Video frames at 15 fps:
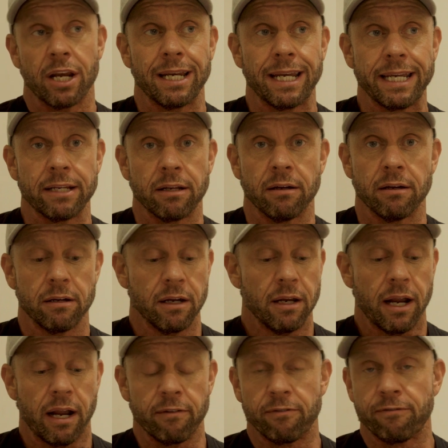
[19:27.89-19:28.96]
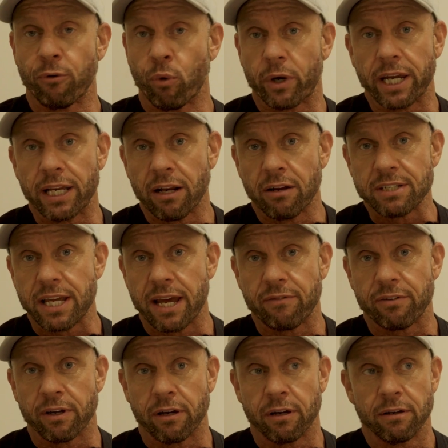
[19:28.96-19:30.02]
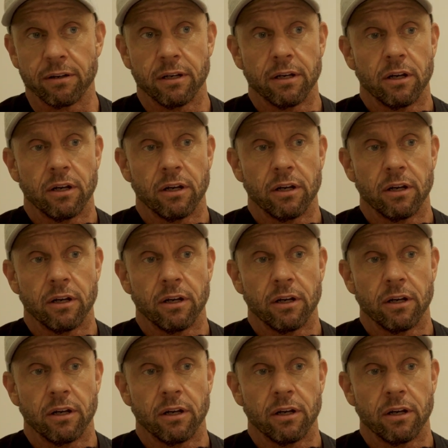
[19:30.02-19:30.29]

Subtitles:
leaner and 4 kilos heavier